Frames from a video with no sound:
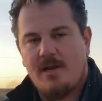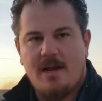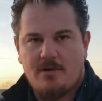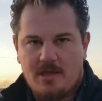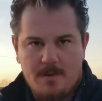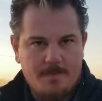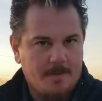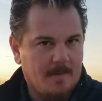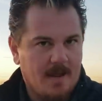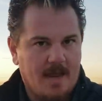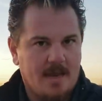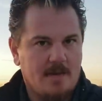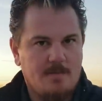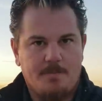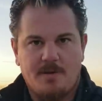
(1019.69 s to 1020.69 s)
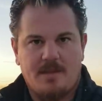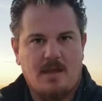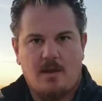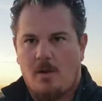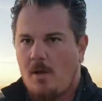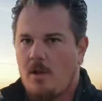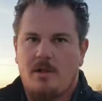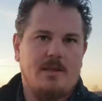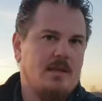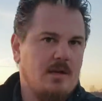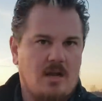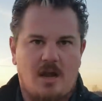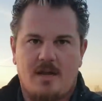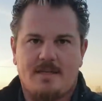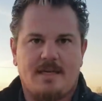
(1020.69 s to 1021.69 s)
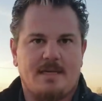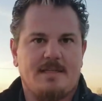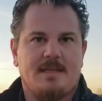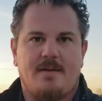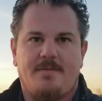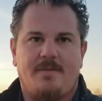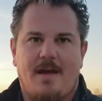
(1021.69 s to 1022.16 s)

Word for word: Now keep in mind, put that all in the context of